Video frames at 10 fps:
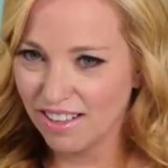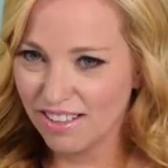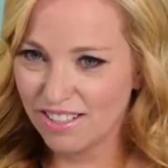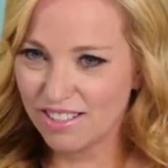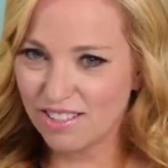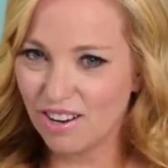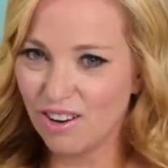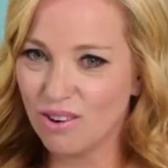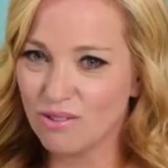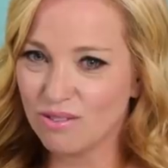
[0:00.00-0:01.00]

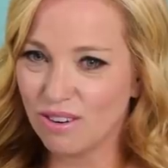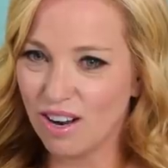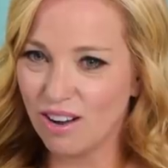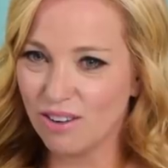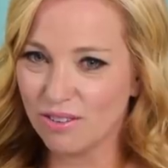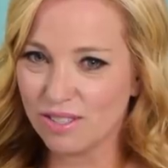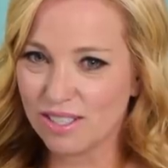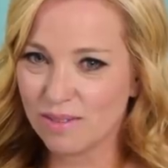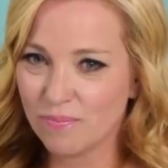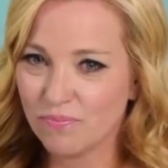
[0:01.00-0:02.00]
So
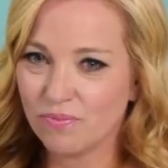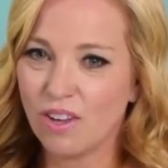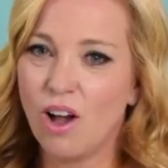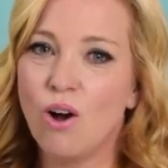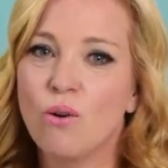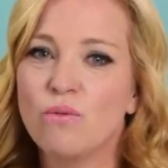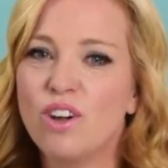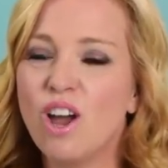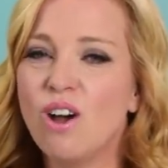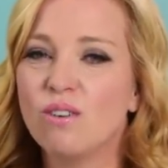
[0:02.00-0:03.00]
gross. Oh
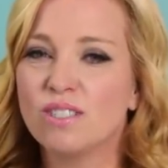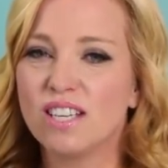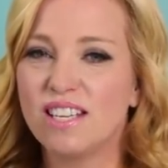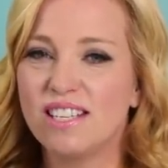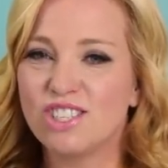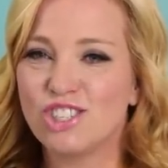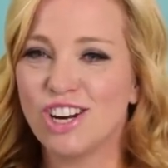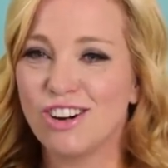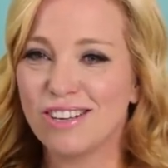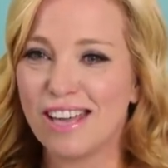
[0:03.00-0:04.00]
no, Denise
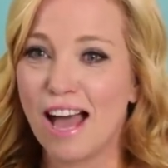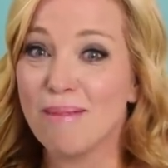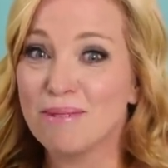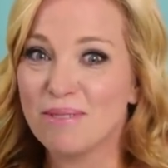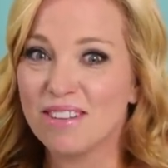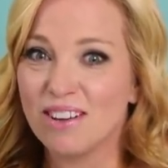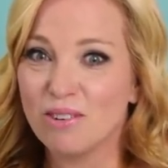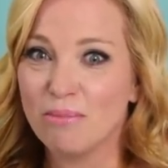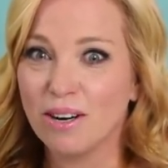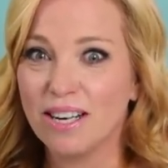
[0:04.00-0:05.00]
shared a cabin with
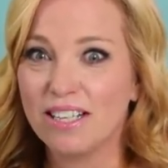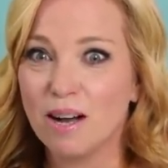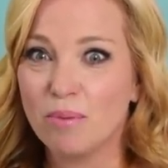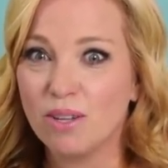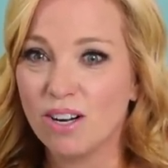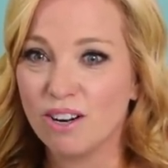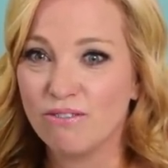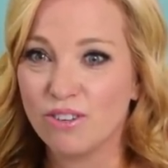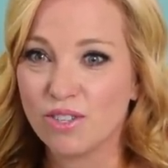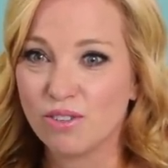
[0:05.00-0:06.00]
another married couple on our
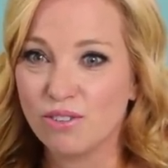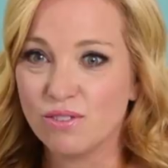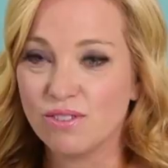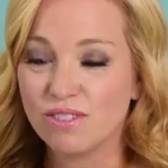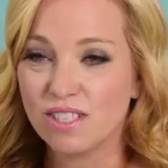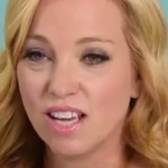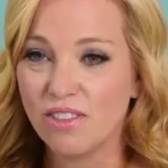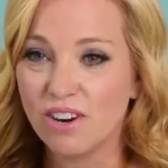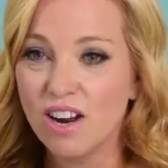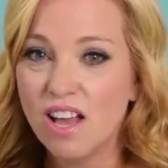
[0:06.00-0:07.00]
first cruise
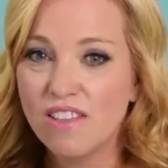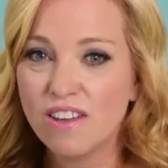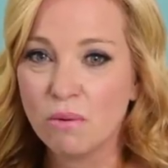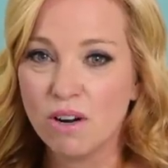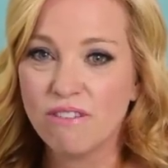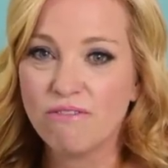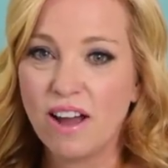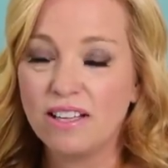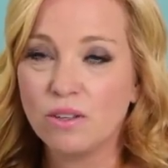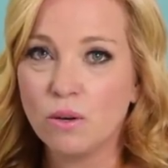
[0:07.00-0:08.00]
together. They were in a
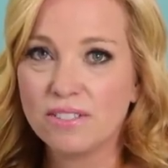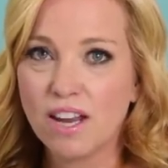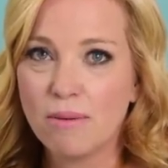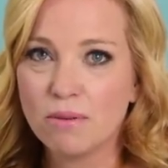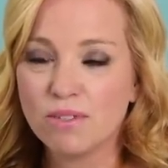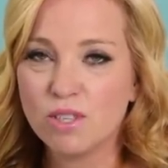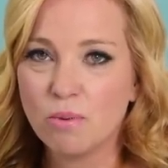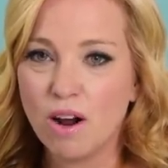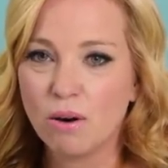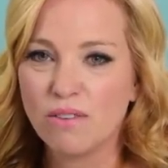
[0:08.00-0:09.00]
fight the whole time. It was
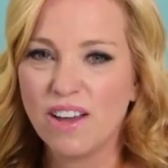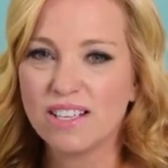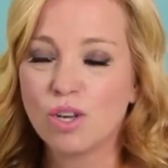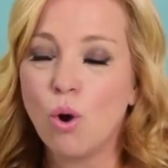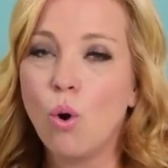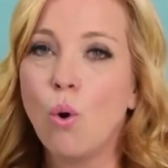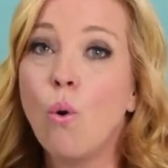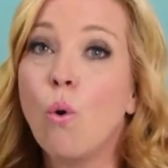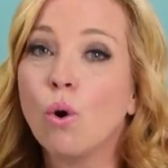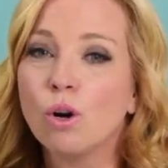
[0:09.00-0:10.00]
super awkward. That is
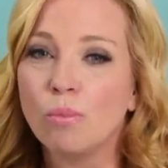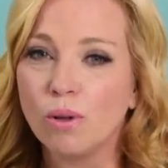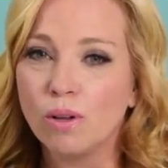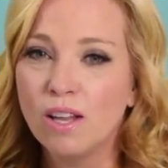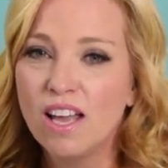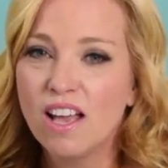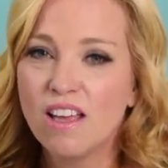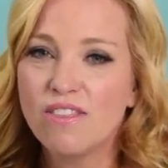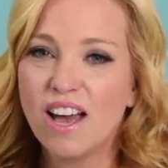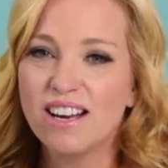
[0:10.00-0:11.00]
horrible.
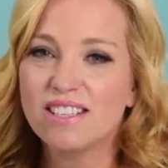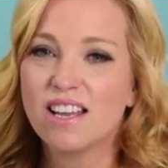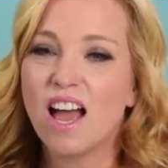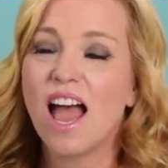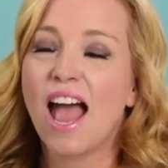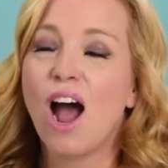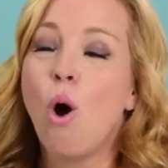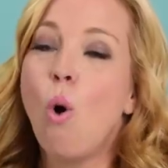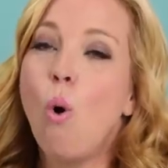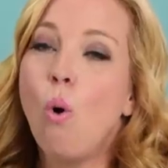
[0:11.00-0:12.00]
That is
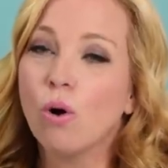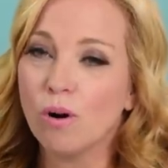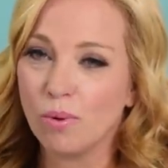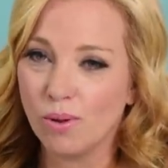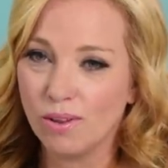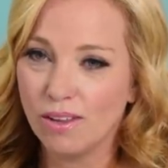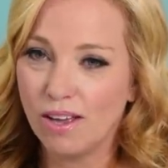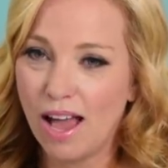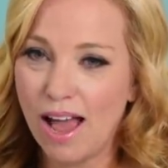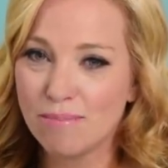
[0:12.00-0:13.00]
horrible.
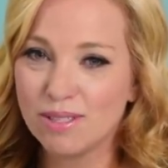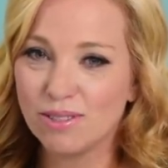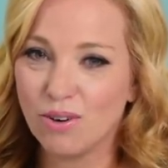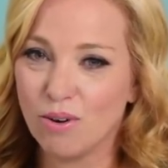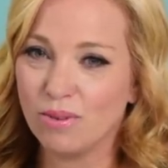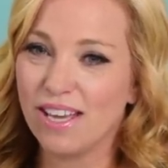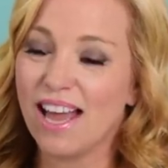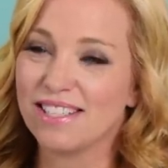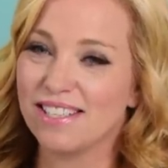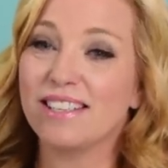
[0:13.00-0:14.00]
Absolutely horrible.
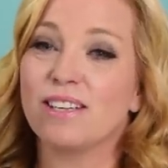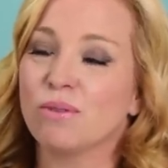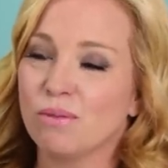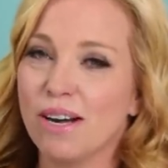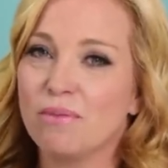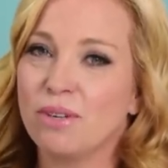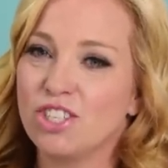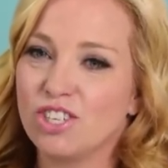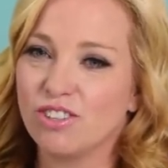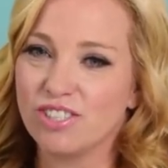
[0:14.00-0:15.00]
Yeah, Sydney, we're rated
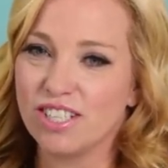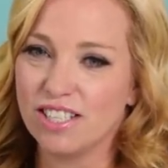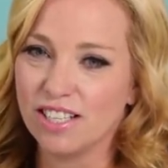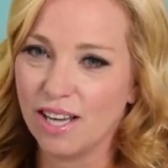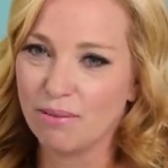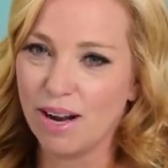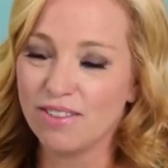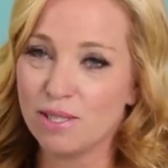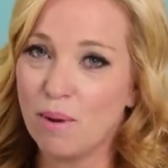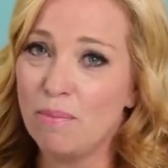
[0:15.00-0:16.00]
PG-13 today, right?
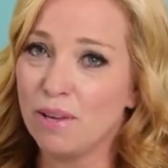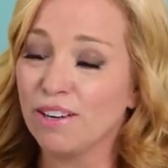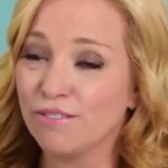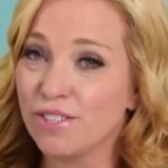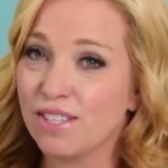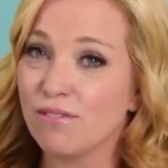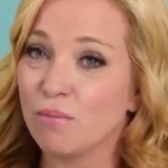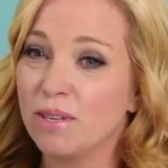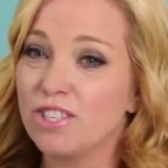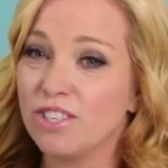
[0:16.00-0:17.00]
This might be our first ever
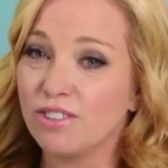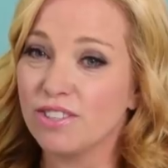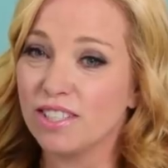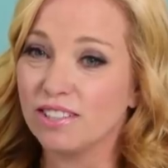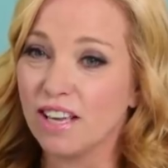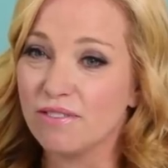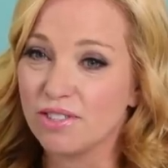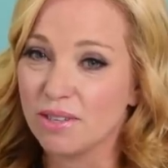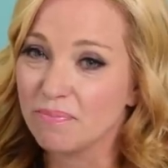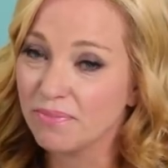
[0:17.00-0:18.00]
PG-13 live
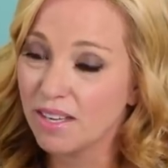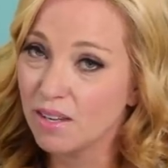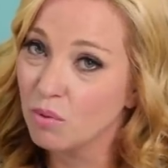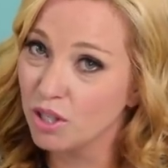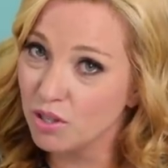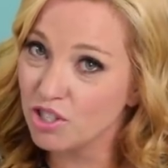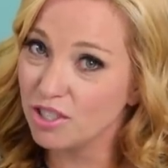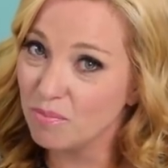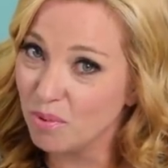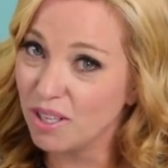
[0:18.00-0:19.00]
stream. We're
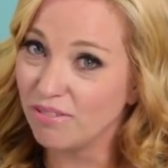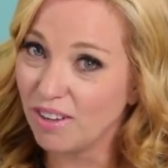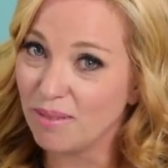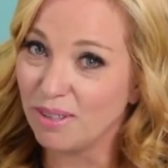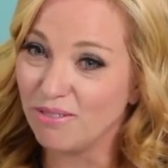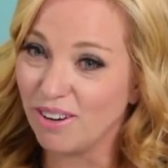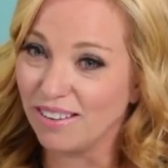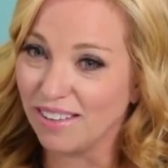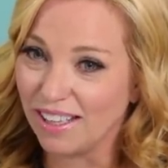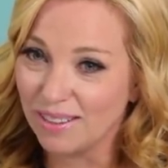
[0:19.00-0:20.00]
usually pretty family friendly.